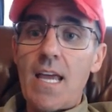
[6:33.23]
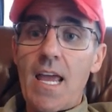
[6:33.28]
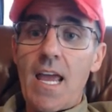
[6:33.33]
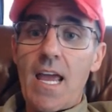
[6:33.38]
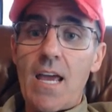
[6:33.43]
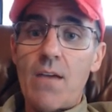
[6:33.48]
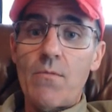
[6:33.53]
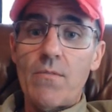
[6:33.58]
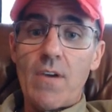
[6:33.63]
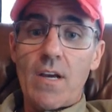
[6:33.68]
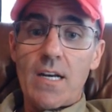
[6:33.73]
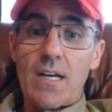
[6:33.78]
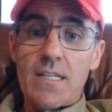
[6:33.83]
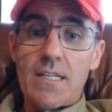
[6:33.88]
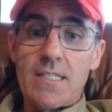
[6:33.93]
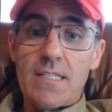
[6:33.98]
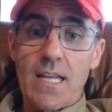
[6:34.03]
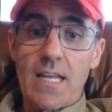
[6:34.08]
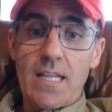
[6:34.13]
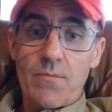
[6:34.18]
And we've got a
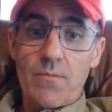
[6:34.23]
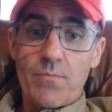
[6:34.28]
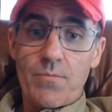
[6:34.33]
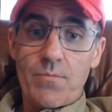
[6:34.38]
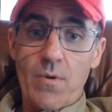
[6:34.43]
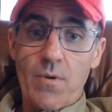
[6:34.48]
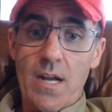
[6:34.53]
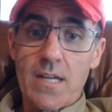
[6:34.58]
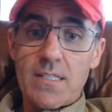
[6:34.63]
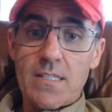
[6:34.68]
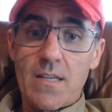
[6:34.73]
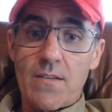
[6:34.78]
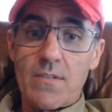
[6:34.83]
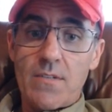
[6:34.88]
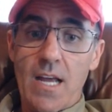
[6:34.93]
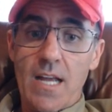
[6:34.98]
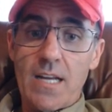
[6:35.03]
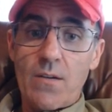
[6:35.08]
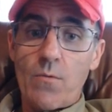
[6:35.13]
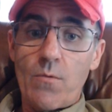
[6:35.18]
daily price of
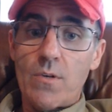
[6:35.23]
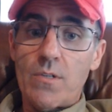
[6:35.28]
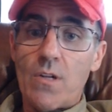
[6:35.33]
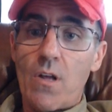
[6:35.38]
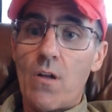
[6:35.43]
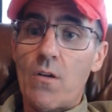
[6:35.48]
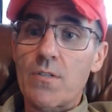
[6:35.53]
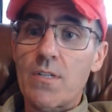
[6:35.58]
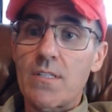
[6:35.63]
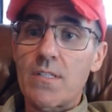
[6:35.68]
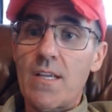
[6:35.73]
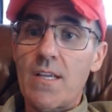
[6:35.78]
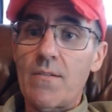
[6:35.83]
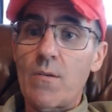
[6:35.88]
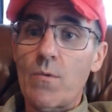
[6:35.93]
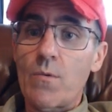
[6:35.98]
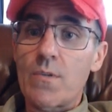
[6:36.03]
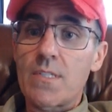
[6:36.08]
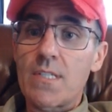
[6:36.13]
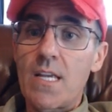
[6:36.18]

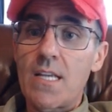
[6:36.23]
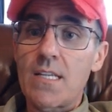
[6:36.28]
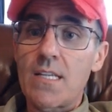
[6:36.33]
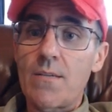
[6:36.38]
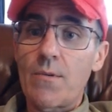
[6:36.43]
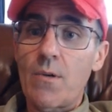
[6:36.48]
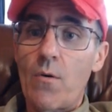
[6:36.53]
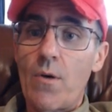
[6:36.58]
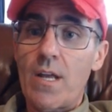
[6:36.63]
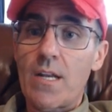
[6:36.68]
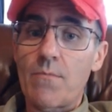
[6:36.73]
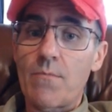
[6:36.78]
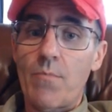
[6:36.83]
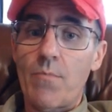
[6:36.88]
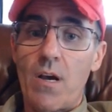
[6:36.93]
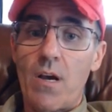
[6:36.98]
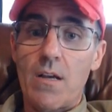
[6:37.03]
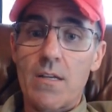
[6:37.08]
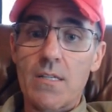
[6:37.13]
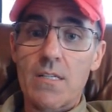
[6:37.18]
$91.71. Let me go ahead and
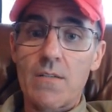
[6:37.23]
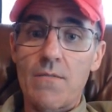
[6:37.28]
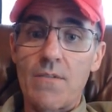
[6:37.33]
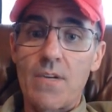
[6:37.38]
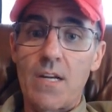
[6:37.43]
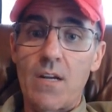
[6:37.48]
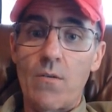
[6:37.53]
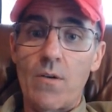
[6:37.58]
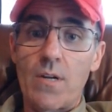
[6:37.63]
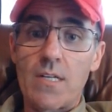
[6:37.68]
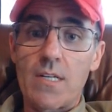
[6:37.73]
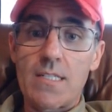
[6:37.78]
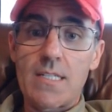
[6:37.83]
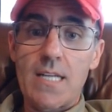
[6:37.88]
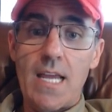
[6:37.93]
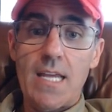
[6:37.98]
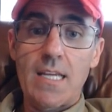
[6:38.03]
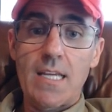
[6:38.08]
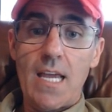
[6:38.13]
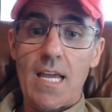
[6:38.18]
pause the video and
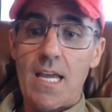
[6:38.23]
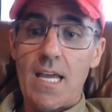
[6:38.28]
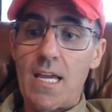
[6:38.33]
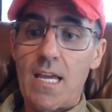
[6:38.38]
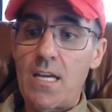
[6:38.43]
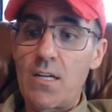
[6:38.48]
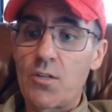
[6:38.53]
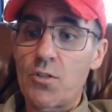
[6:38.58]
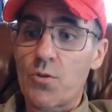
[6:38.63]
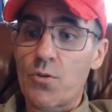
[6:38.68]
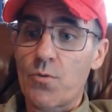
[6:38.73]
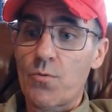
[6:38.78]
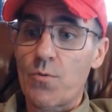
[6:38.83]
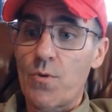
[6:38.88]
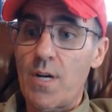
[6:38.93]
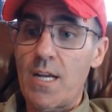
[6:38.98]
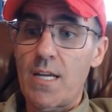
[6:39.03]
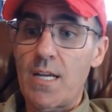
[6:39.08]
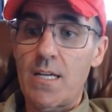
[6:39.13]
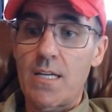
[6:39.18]
take a
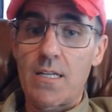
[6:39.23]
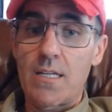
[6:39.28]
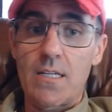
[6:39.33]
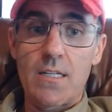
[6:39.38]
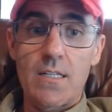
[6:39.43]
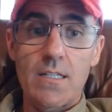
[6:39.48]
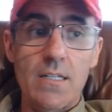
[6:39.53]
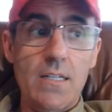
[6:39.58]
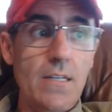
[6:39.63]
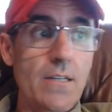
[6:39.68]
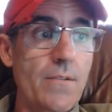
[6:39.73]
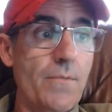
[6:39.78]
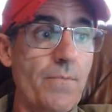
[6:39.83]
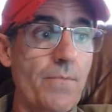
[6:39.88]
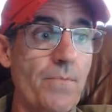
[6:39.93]
trade.